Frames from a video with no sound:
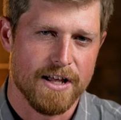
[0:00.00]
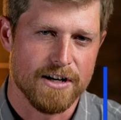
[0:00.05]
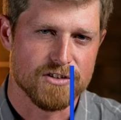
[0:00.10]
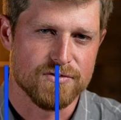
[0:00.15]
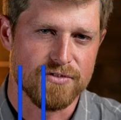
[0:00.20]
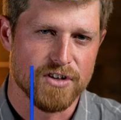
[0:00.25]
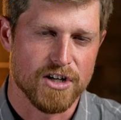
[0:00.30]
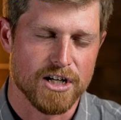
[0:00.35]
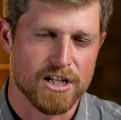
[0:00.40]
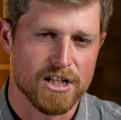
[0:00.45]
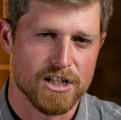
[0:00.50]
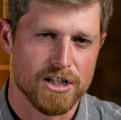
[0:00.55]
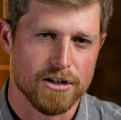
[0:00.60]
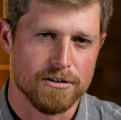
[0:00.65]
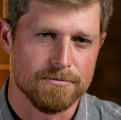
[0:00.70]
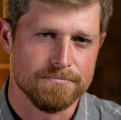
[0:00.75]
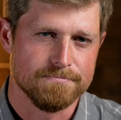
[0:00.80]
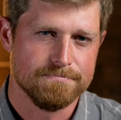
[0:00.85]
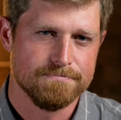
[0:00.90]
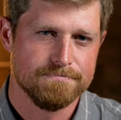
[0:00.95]
That is very
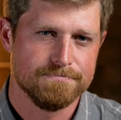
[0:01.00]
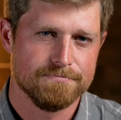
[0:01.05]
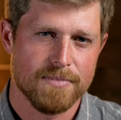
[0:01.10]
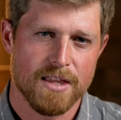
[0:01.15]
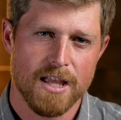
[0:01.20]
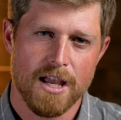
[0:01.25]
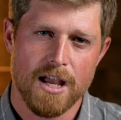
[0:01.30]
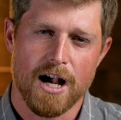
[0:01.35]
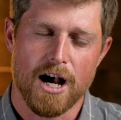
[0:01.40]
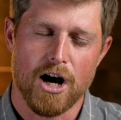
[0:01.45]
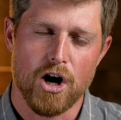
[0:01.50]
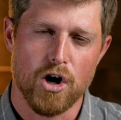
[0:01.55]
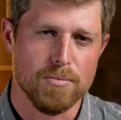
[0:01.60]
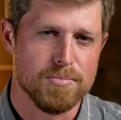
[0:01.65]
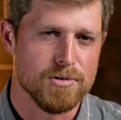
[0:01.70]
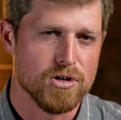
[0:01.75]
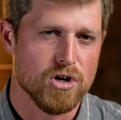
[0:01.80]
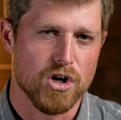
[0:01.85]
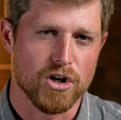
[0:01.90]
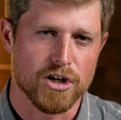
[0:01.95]
clear. I
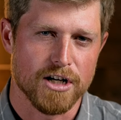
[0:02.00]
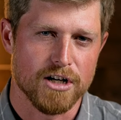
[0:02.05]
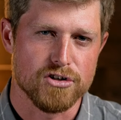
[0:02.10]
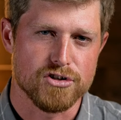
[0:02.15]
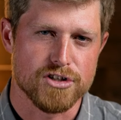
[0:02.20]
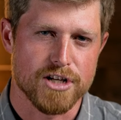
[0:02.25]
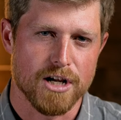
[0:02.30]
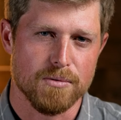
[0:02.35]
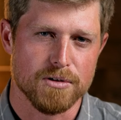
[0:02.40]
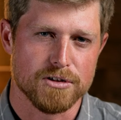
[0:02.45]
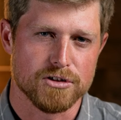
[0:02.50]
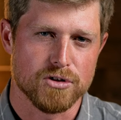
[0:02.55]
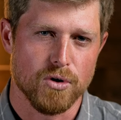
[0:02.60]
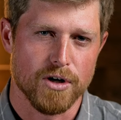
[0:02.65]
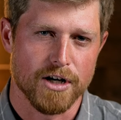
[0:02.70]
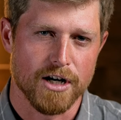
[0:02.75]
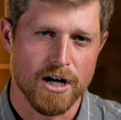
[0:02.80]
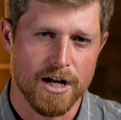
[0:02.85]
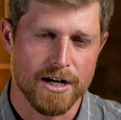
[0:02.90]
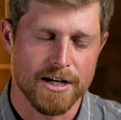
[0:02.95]
hope you all can understand what's
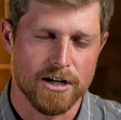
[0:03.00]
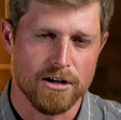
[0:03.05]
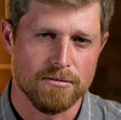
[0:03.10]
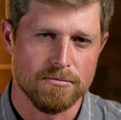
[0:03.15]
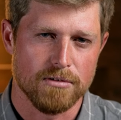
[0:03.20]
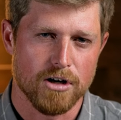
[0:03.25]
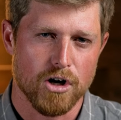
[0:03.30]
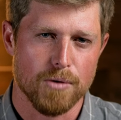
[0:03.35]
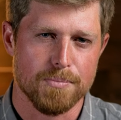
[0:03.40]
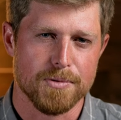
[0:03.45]
going on here.